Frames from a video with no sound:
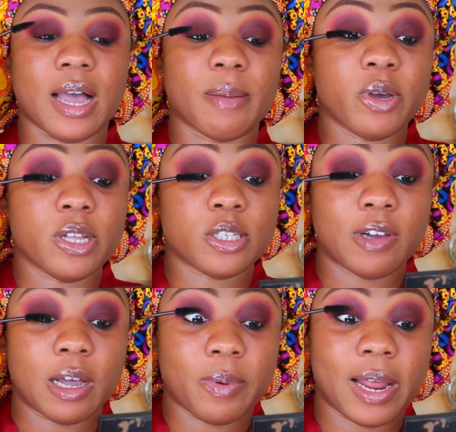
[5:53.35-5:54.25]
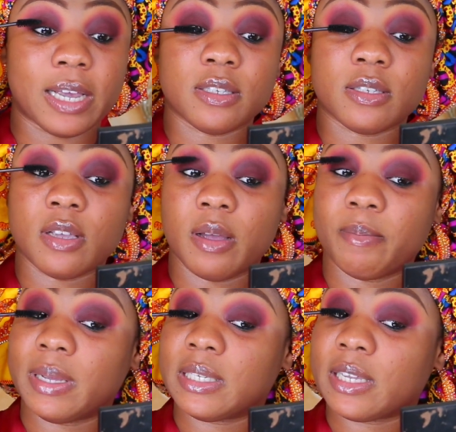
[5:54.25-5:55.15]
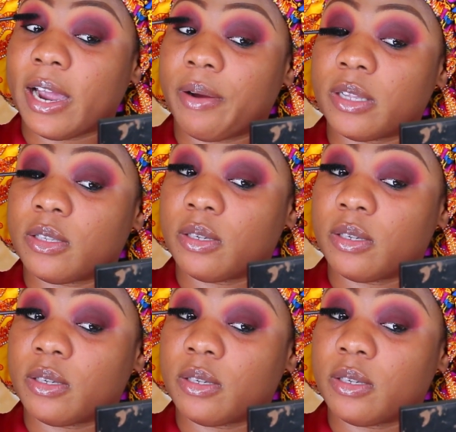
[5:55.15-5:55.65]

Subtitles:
I'm going to apply some mascara